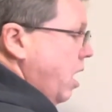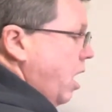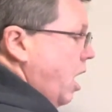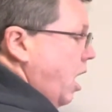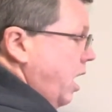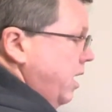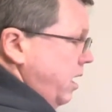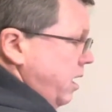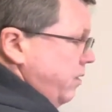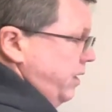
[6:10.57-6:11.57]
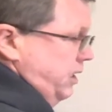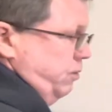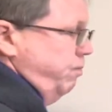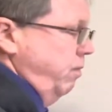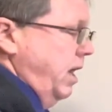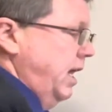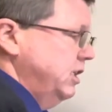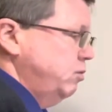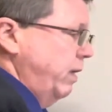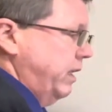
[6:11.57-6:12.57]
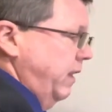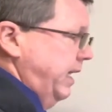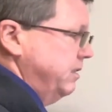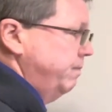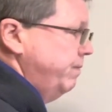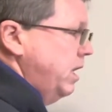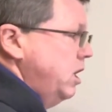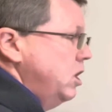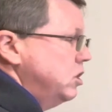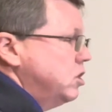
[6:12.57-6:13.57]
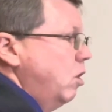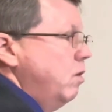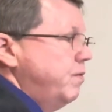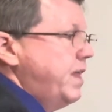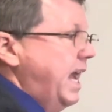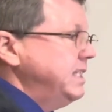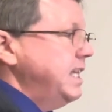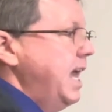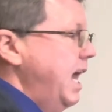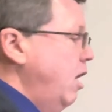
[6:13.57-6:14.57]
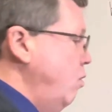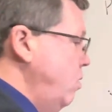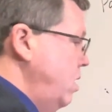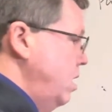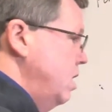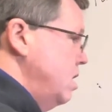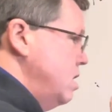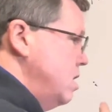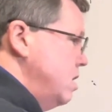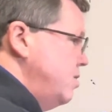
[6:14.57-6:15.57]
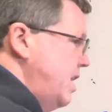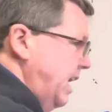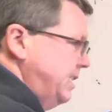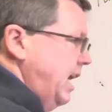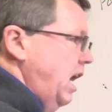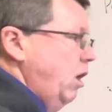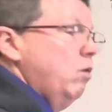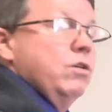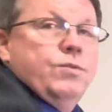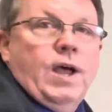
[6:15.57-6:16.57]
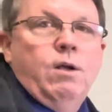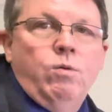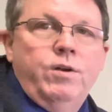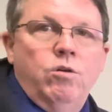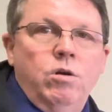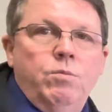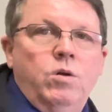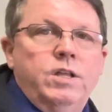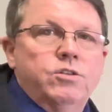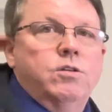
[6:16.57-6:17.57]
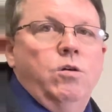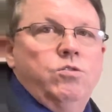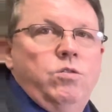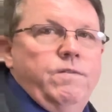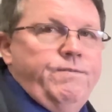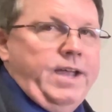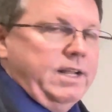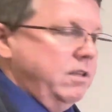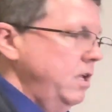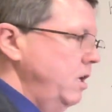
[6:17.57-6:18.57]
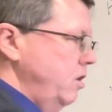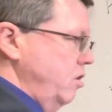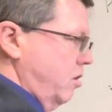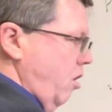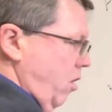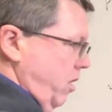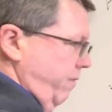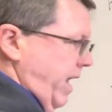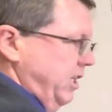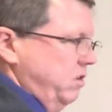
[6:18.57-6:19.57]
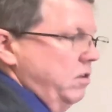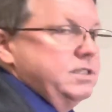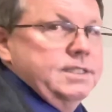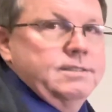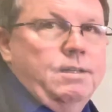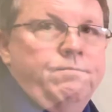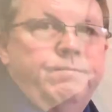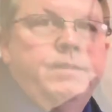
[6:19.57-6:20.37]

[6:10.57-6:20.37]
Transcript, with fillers: on these uh, sweat glands. So that's how, that's how thyroid hormone is going to affect your cardiovascular system.